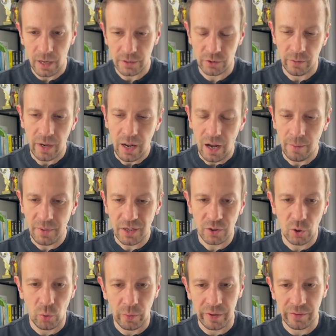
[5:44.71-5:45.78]
so I'm not
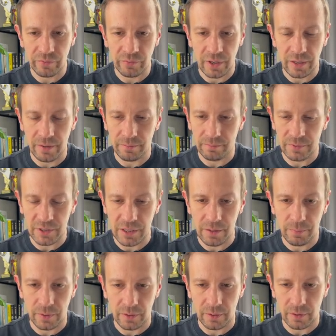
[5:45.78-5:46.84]
going really
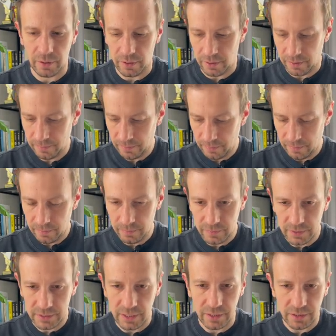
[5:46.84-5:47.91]
deep in the
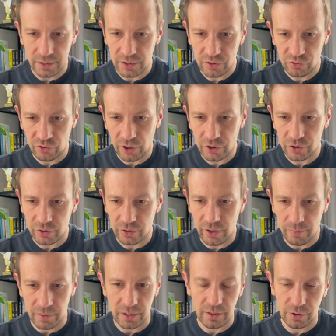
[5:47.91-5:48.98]
sentence structure,
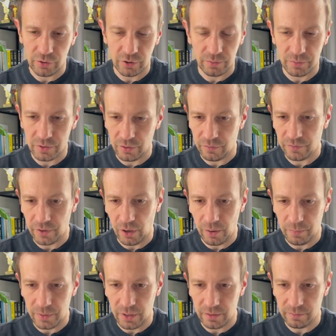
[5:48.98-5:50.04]
I mean in terms of
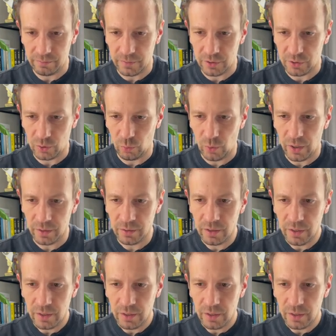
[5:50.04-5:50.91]
copy and so on.